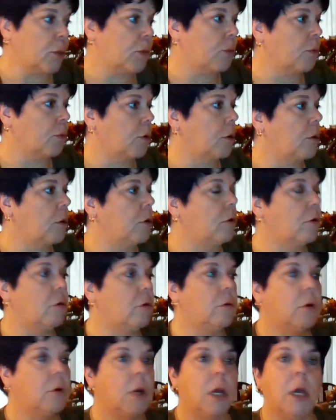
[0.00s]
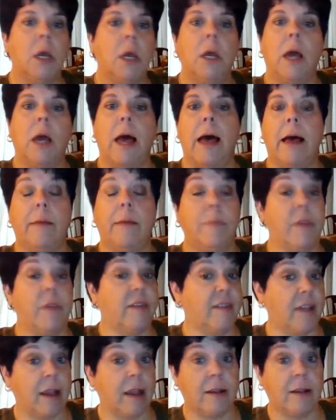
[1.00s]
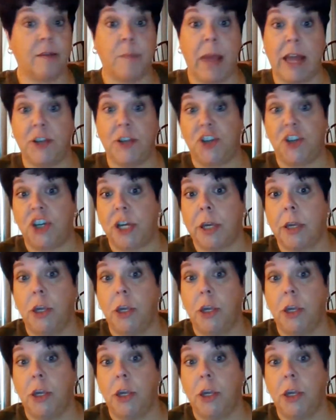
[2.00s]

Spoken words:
through sex magic.